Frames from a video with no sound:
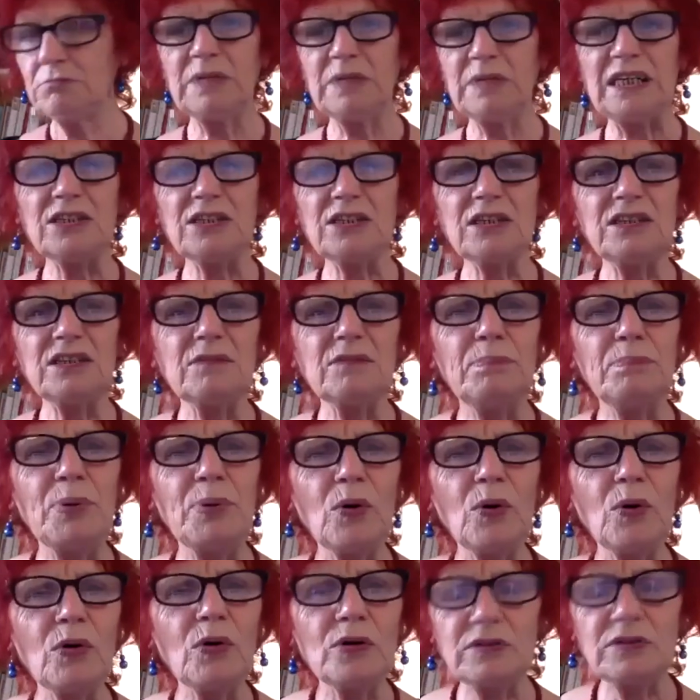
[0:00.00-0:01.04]
into the
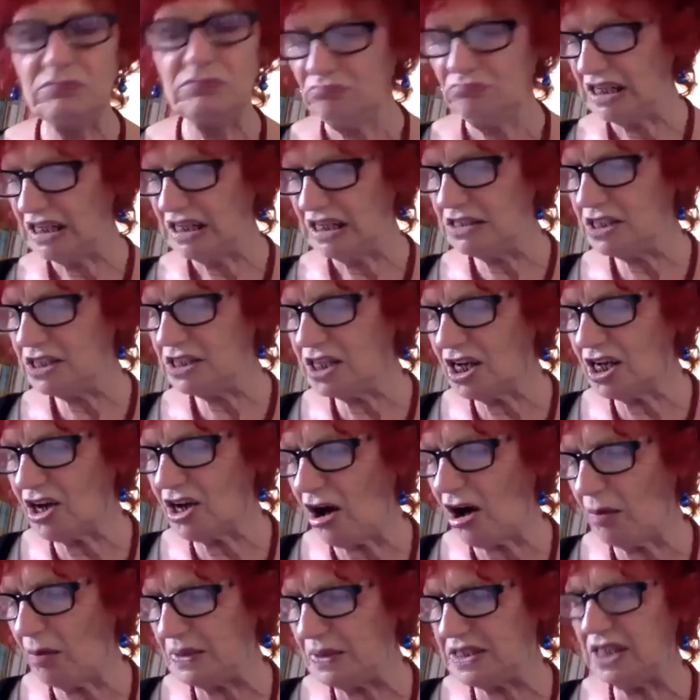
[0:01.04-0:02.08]
board, into the
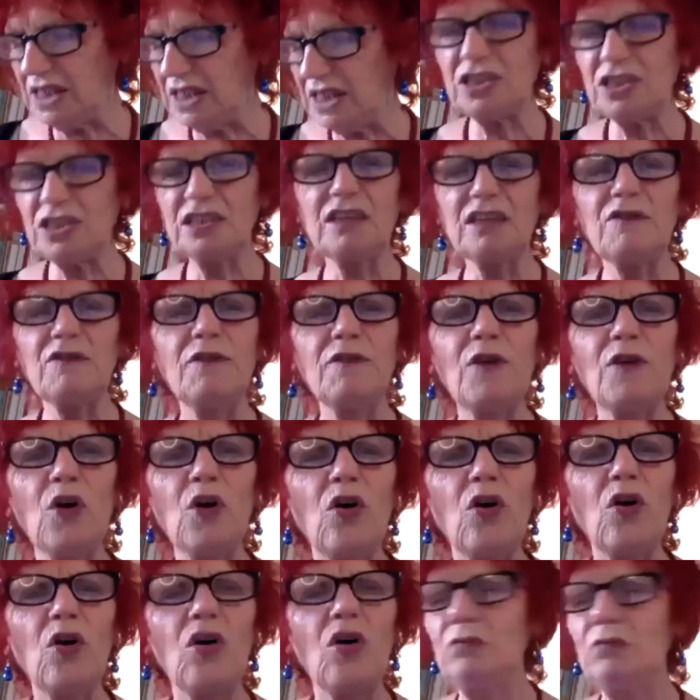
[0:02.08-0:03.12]
carpet, into the
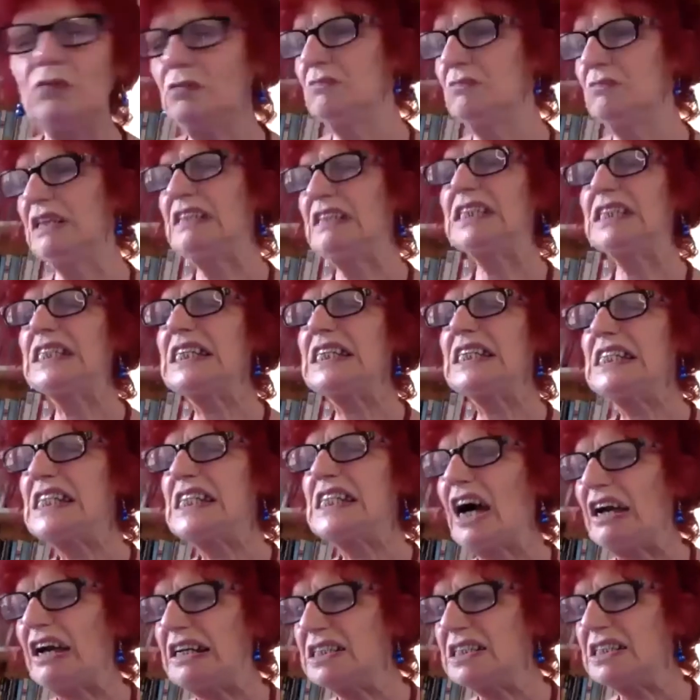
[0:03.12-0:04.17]
floor, into the
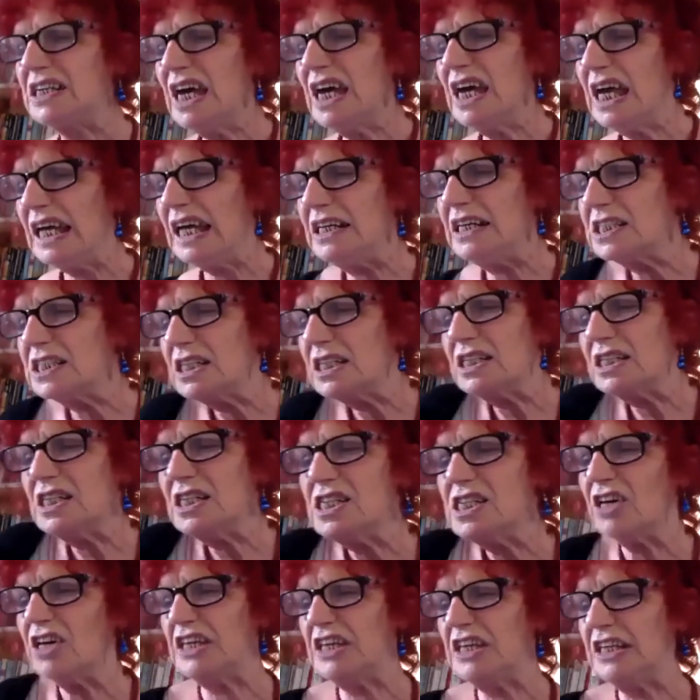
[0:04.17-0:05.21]
night, into the
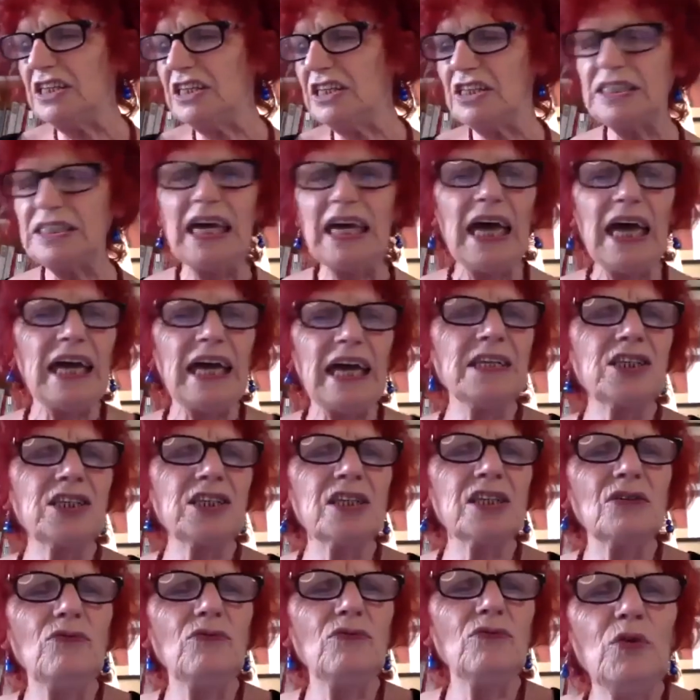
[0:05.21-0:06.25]
nothingness, into
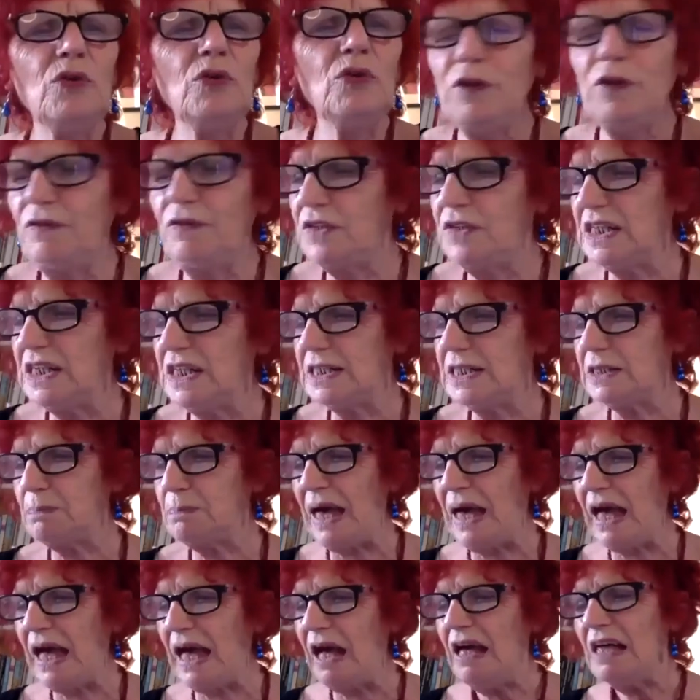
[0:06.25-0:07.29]
the roof of
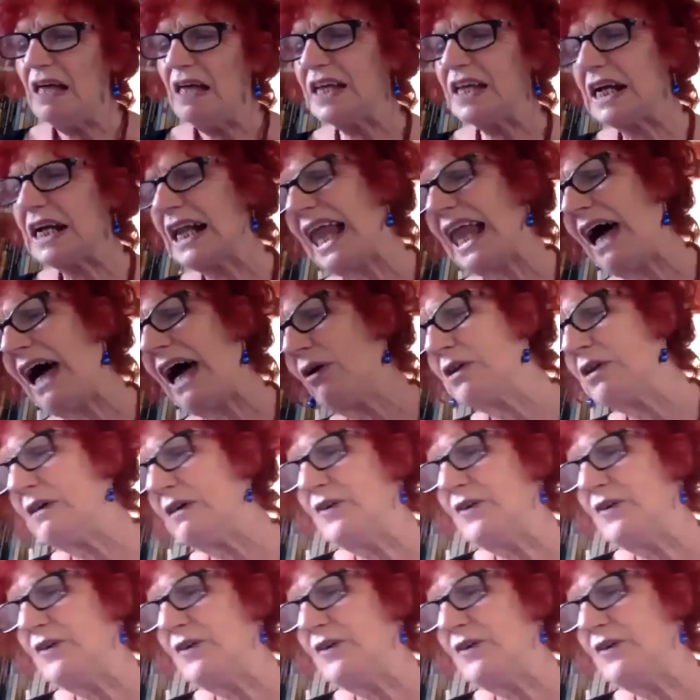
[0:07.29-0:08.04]
despair, the cloud of